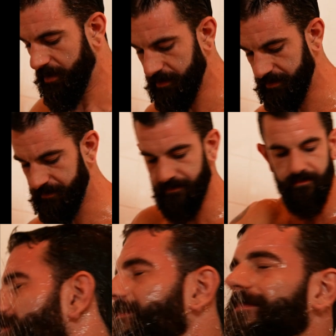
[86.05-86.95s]
body
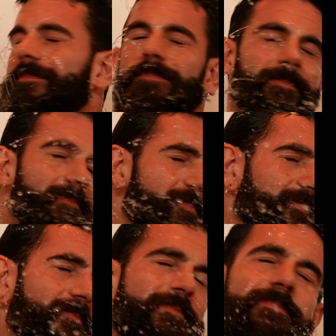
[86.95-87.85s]
is
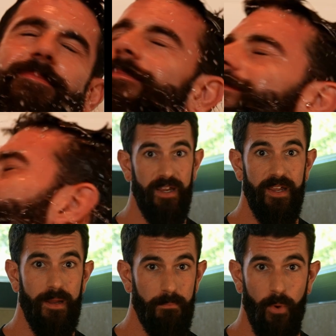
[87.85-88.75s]
drastically
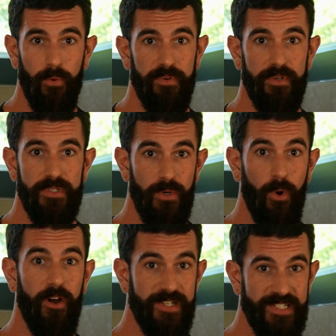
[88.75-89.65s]
important to
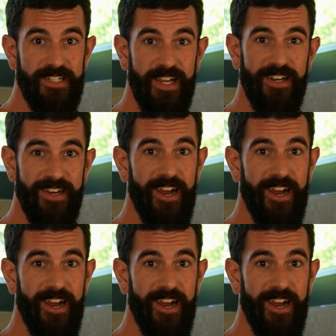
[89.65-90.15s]
our skin and